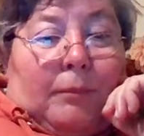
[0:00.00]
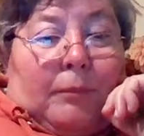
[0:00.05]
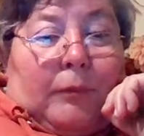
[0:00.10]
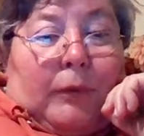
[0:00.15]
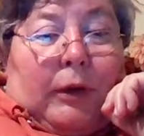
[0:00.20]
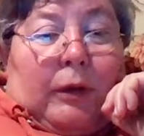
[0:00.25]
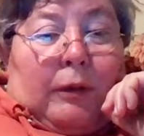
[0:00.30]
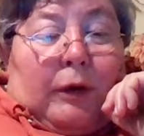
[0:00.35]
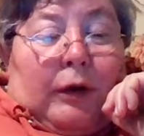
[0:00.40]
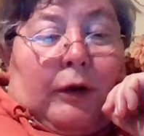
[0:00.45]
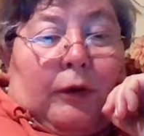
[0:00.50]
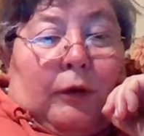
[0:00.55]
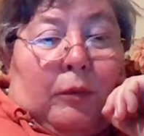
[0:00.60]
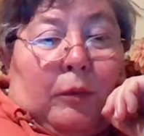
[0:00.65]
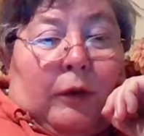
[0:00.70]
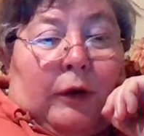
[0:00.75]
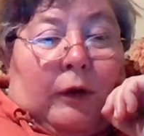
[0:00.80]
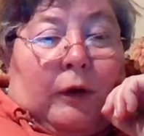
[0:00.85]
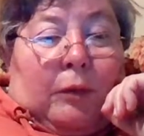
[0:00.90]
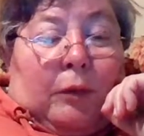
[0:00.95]
Now, I do
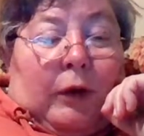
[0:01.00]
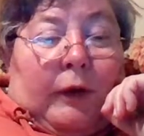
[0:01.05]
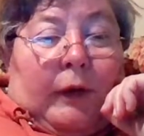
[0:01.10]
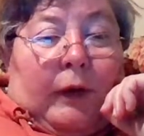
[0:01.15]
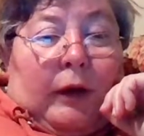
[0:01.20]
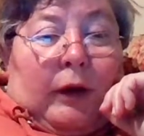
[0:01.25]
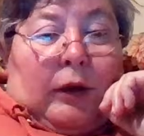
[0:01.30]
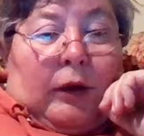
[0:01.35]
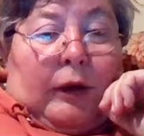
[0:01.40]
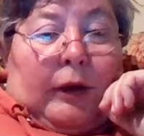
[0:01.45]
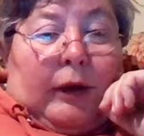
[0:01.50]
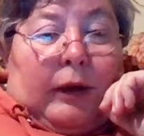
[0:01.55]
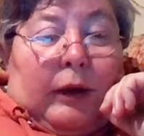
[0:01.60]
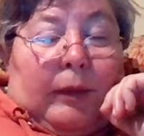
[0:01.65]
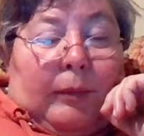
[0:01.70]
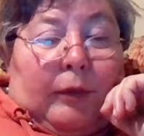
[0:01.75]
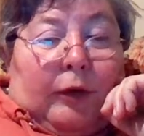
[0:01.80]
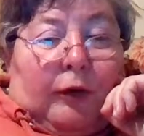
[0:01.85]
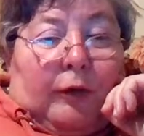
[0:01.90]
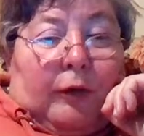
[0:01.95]
wonder why the hell they
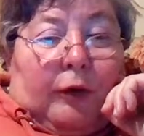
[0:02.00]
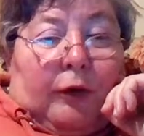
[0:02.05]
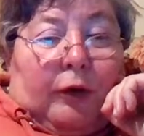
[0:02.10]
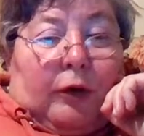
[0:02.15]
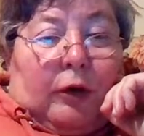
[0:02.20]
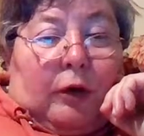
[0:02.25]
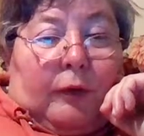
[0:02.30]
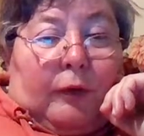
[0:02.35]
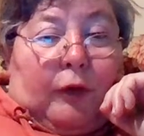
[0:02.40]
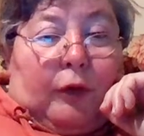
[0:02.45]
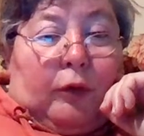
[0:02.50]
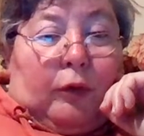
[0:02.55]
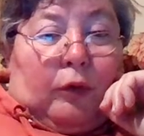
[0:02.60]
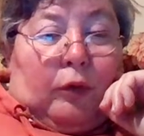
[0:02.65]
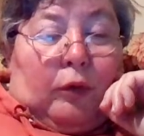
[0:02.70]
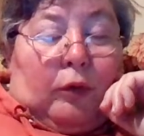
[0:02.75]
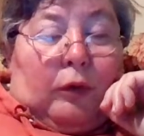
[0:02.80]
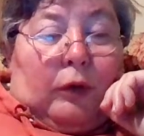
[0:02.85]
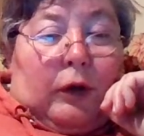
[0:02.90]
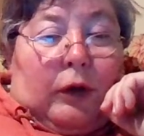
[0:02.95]
kept this photograph at
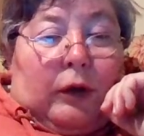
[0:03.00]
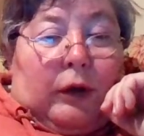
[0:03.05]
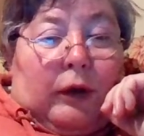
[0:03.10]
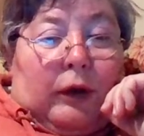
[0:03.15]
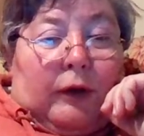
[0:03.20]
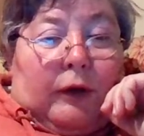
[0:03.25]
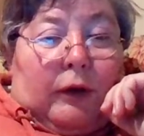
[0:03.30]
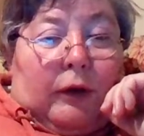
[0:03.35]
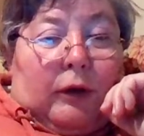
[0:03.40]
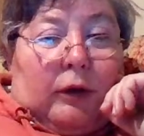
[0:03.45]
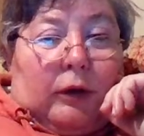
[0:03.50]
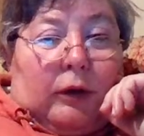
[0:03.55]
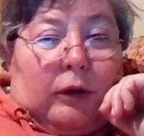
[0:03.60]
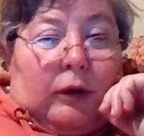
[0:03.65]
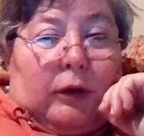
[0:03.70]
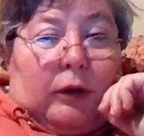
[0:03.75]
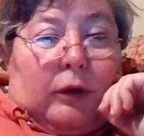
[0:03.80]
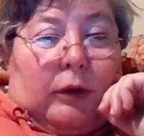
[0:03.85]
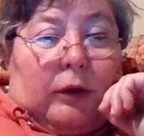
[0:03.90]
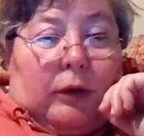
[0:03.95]
all, and yet
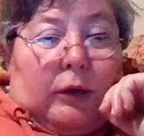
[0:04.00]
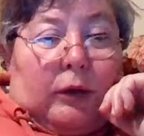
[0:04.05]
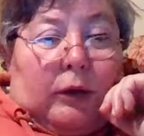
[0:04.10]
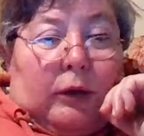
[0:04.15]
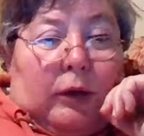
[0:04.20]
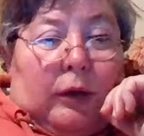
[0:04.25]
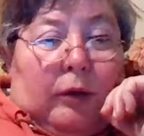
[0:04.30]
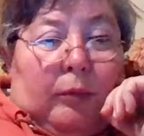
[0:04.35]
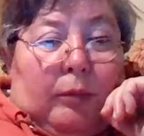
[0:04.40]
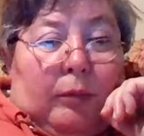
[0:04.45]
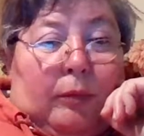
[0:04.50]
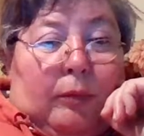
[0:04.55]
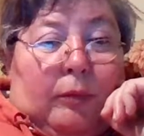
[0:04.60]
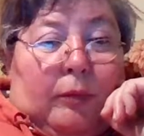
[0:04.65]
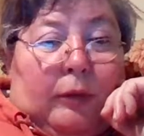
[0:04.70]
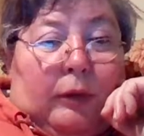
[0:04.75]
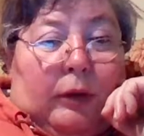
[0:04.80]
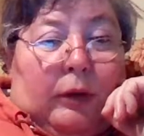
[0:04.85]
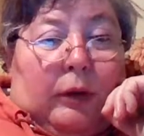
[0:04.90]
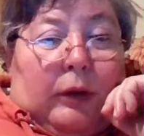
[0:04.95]
they
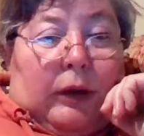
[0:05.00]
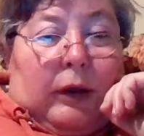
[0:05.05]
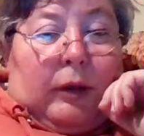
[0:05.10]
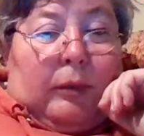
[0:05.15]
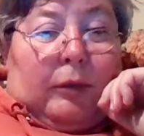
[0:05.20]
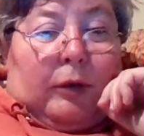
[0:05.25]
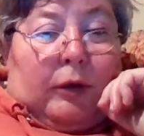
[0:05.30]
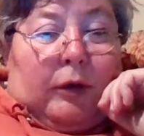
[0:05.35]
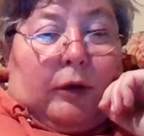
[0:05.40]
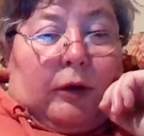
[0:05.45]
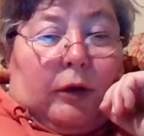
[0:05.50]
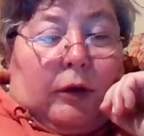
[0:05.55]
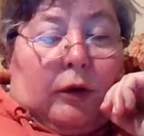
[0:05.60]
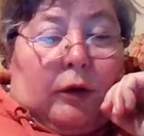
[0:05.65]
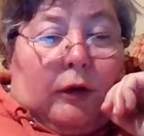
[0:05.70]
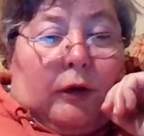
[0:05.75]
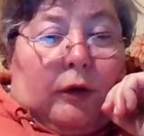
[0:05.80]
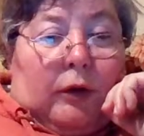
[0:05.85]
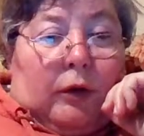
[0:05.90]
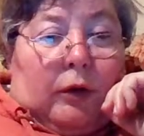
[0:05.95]
kept it
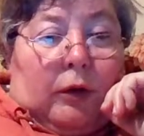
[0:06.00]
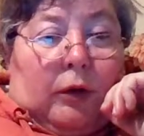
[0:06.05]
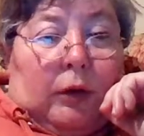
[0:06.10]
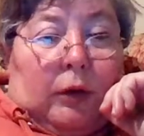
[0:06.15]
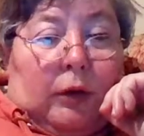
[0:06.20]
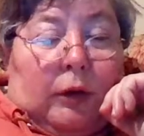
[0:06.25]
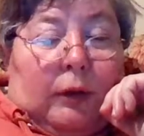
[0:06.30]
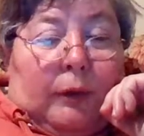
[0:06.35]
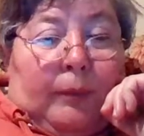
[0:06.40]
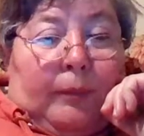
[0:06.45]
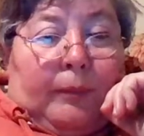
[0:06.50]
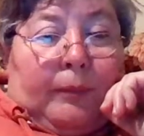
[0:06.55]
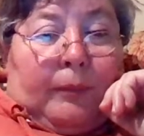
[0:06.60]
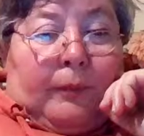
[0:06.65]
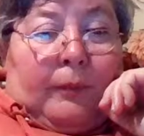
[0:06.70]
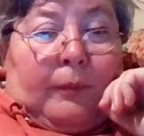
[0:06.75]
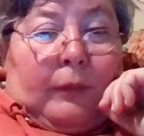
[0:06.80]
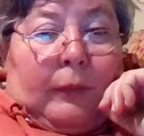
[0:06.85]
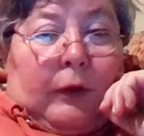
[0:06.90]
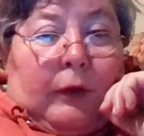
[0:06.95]
until
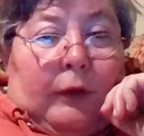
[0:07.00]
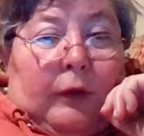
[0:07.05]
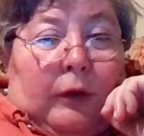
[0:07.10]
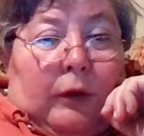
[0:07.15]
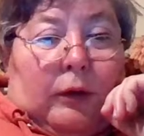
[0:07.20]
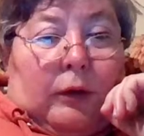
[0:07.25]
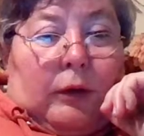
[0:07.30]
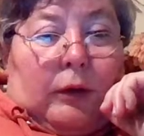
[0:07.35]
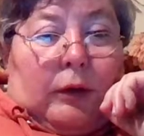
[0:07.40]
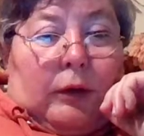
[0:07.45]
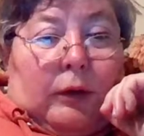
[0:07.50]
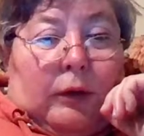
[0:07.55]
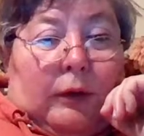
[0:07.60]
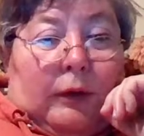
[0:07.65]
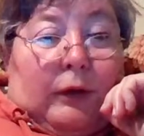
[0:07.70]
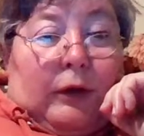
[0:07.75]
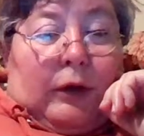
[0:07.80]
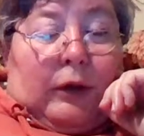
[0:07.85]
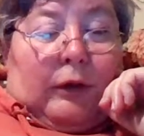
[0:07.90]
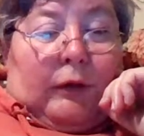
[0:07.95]

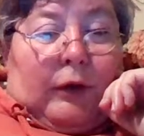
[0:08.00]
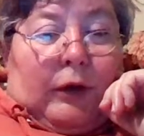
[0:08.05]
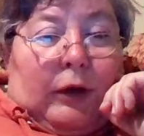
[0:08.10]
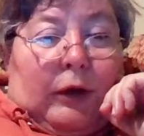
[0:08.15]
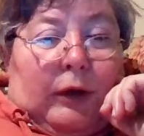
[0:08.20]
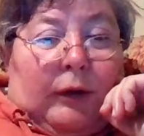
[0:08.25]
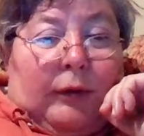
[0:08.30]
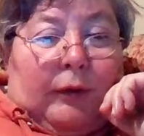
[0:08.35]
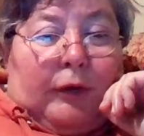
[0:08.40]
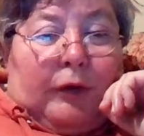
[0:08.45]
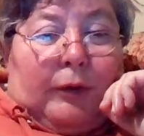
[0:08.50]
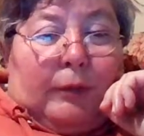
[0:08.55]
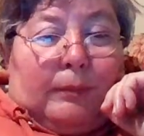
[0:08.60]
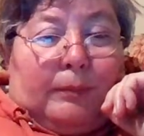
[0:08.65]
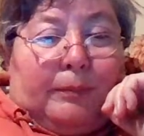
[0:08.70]
the end of their lives.